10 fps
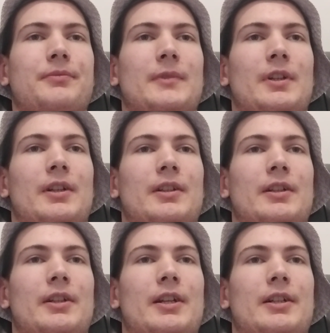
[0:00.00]
And
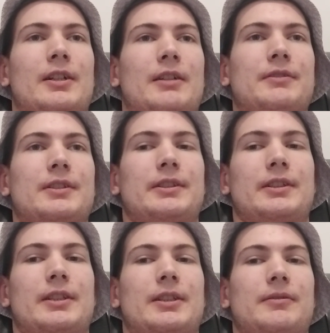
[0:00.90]
a year after
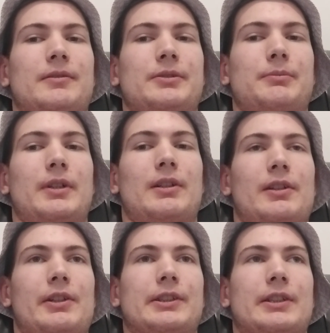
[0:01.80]
that, I was
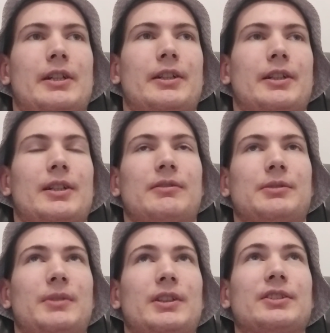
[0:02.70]
barely studying. I was
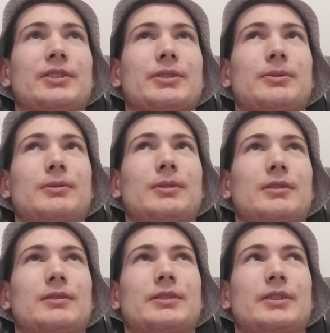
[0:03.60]
missing
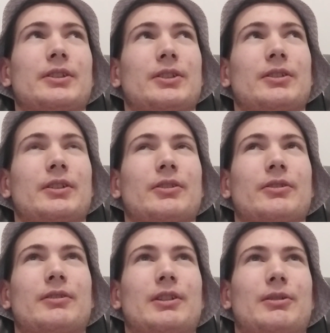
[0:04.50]
school. I don't know, I
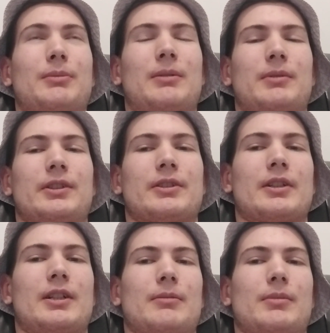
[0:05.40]
don't really remember that
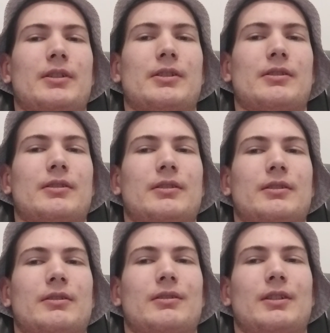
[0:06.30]
year, but
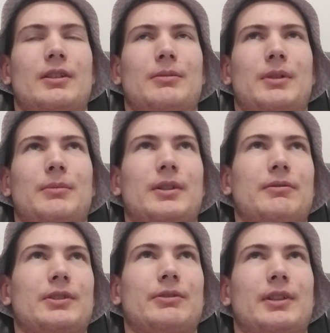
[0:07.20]
only I remember it
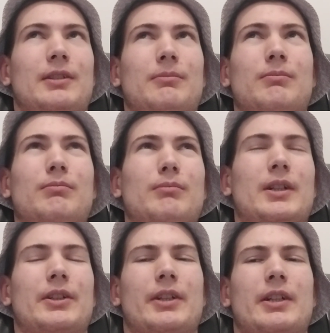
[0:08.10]
was really
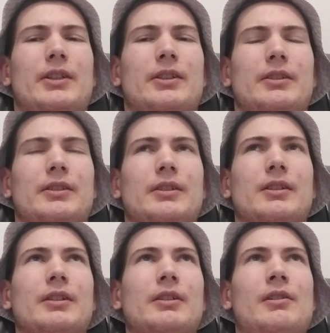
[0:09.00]
bad year, and
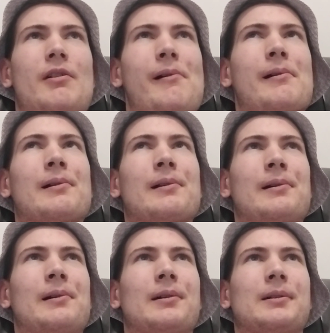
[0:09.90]

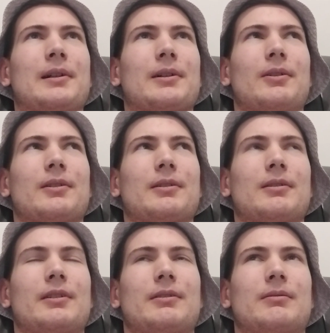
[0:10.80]
I got
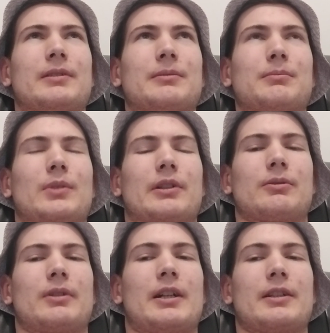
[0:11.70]
some bad
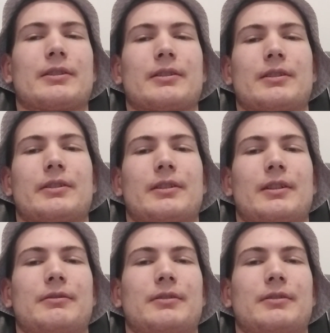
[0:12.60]
grades and stuff.